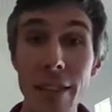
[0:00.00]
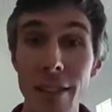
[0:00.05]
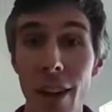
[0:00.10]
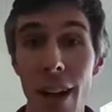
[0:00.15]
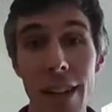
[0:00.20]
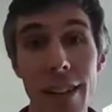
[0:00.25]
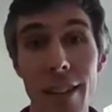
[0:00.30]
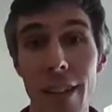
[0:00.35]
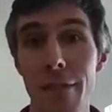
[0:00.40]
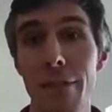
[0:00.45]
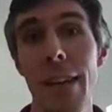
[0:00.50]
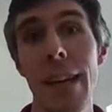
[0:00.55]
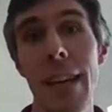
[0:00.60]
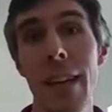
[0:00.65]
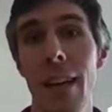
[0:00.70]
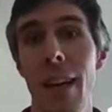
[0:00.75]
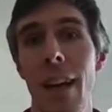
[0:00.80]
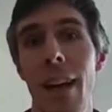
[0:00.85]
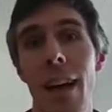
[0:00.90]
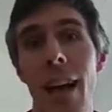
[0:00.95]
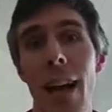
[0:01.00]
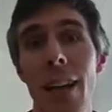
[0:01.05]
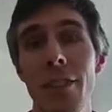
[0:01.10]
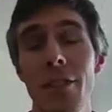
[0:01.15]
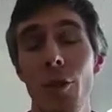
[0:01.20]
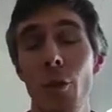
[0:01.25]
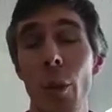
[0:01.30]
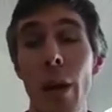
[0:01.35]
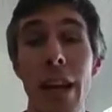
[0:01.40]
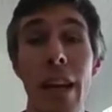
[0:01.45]
scientific, and
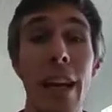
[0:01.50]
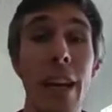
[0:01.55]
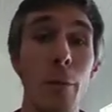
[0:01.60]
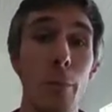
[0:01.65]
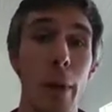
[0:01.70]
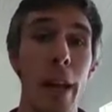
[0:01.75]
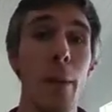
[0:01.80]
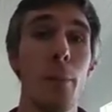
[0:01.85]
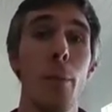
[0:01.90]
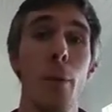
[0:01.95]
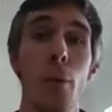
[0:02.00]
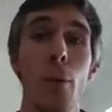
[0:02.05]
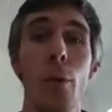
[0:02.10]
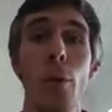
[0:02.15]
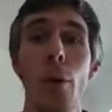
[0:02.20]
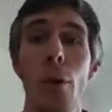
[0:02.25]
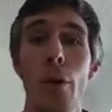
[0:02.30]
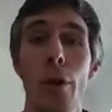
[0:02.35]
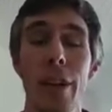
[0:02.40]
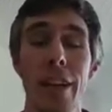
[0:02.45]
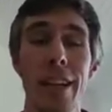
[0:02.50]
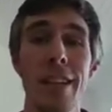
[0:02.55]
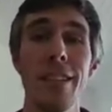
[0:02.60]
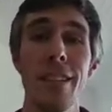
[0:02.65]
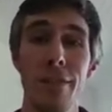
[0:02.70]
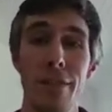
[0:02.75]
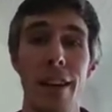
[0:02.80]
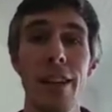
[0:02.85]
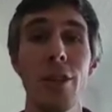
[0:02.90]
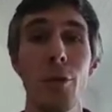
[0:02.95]
so we need people who can
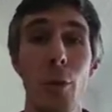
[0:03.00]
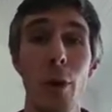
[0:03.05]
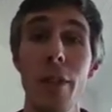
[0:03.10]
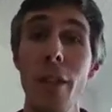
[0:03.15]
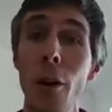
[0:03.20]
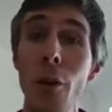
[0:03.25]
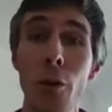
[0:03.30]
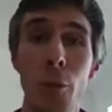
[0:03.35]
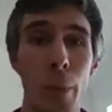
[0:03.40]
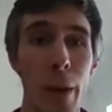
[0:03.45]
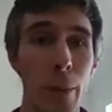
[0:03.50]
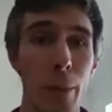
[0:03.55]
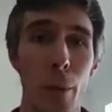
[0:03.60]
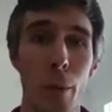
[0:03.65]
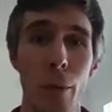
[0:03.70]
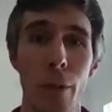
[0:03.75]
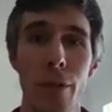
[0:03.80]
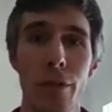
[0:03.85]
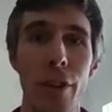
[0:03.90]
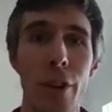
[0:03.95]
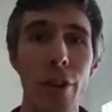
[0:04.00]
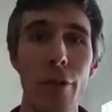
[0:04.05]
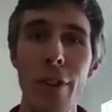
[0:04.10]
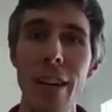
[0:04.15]
interface with those people. So you